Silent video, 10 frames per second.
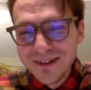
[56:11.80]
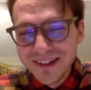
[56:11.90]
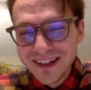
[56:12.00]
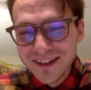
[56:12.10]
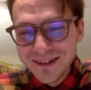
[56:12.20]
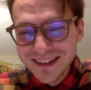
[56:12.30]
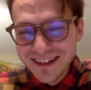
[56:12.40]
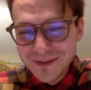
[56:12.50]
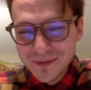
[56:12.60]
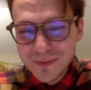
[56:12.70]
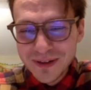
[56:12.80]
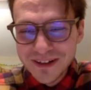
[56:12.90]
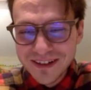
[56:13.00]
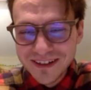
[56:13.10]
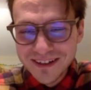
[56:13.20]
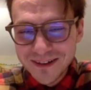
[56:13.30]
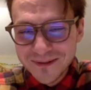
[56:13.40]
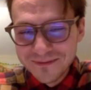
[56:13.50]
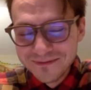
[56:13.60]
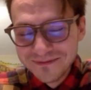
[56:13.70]
think I would probably be okay
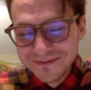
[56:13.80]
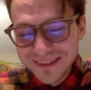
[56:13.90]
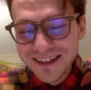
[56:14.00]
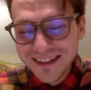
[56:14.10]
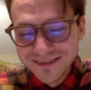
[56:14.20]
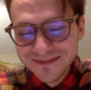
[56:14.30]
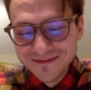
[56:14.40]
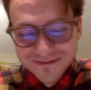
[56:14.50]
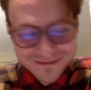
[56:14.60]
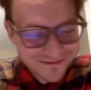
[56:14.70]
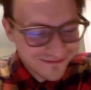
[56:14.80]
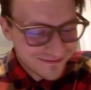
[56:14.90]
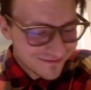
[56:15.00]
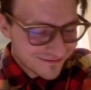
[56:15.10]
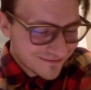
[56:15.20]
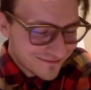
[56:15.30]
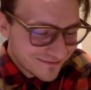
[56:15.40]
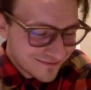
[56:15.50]
with it. But yeah.